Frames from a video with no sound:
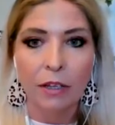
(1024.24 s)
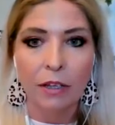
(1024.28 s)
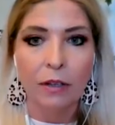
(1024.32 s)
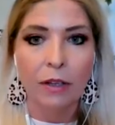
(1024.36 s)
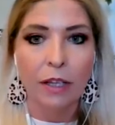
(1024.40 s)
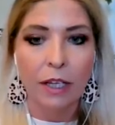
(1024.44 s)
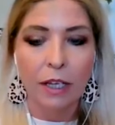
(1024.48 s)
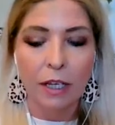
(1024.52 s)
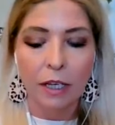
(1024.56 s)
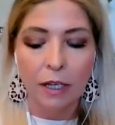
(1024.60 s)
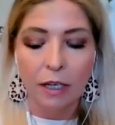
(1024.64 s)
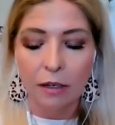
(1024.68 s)

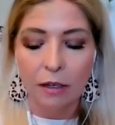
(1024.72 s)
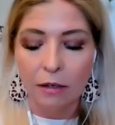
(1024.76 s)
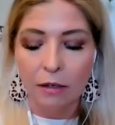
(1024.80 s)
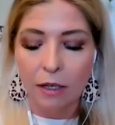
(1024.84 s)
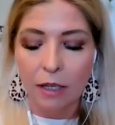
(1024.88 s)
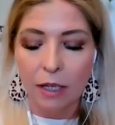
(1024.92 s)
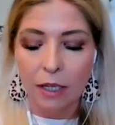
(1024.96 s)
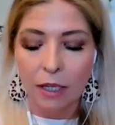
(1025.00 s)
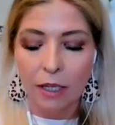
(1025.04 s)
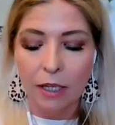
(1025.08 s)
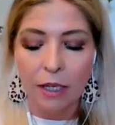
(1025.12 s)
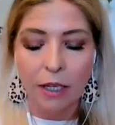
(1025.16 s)
regulated
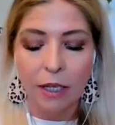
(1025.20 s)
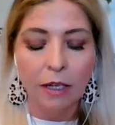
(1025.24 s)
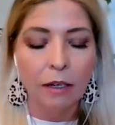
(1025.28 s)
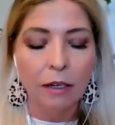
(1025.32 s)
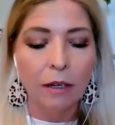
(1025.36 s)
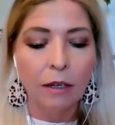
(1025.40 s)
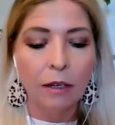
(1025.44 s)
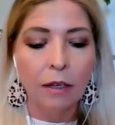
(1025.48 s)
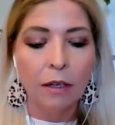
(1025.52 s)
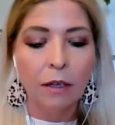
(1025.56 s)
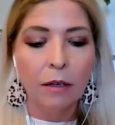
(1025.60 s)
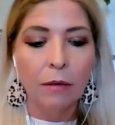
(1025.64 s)

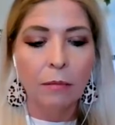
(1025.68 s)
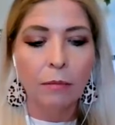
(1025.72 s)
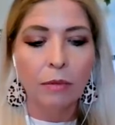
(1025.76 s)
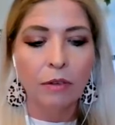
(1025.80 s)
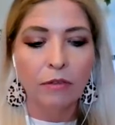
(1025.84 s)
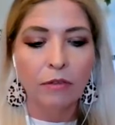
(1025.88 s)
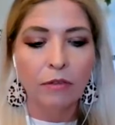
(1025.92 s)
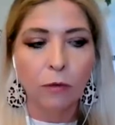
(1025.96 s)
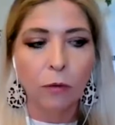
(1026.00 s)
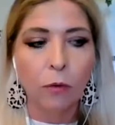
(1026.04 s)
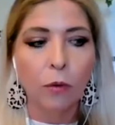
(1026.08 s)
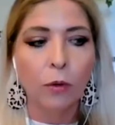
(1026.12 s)
again
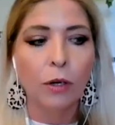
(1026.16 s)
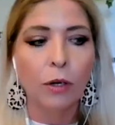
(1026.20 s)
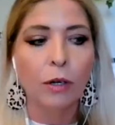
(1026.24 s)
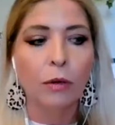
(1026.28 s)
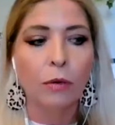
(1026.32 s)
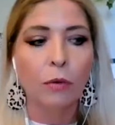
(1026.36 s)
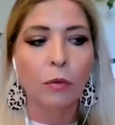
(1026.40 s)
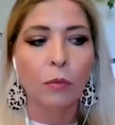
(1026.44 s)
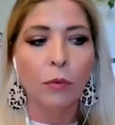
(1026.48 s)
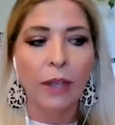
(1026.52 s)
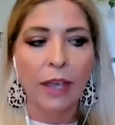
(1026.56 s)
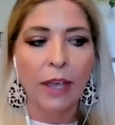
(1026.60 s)

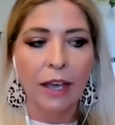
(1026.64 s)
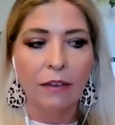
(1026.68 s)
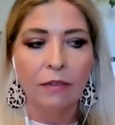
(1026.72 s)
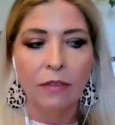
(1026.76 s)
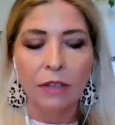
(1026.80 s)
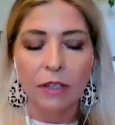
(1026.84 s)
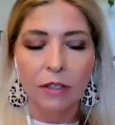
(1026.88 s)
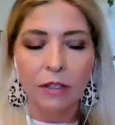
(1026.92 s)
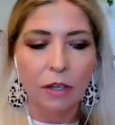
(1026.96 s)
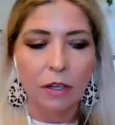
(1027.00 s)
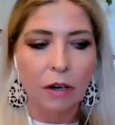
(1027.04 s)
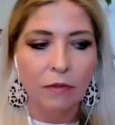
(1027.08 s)
before we
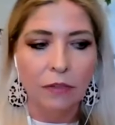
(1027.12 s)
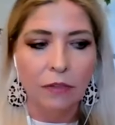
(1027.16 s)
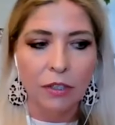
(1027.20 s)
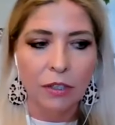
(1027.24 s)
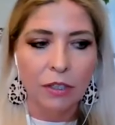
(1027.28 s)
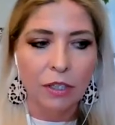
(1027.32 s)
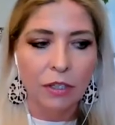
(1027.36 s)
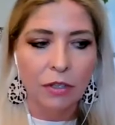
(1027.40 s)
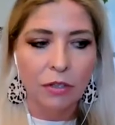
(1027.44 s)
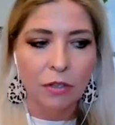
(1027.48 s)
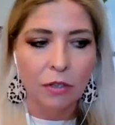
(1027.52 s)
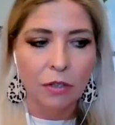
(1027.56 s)
have these
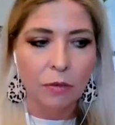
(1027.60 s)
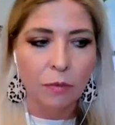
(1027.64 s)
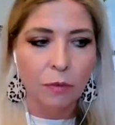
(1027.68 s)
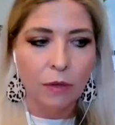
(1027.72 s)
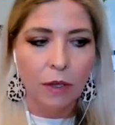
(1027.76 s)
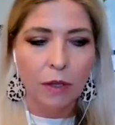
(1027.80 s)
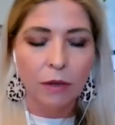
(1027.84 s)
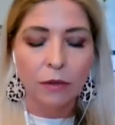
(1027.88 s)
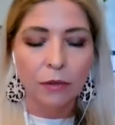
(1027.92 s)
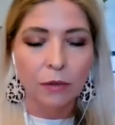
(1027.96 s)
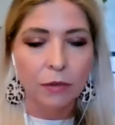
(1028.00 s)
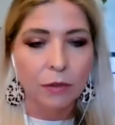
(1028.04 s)
conversations
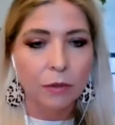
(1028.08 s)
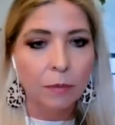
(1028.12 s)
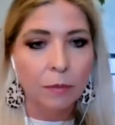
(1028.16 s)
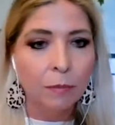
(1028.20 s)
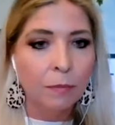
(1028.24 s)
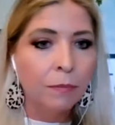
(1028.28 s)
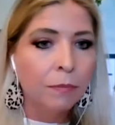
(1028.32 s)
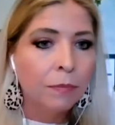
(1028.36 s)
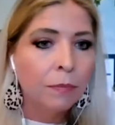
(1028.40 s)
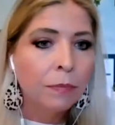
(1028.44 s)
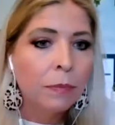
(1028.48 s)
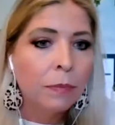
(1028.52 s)
with
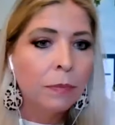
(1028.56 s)
others.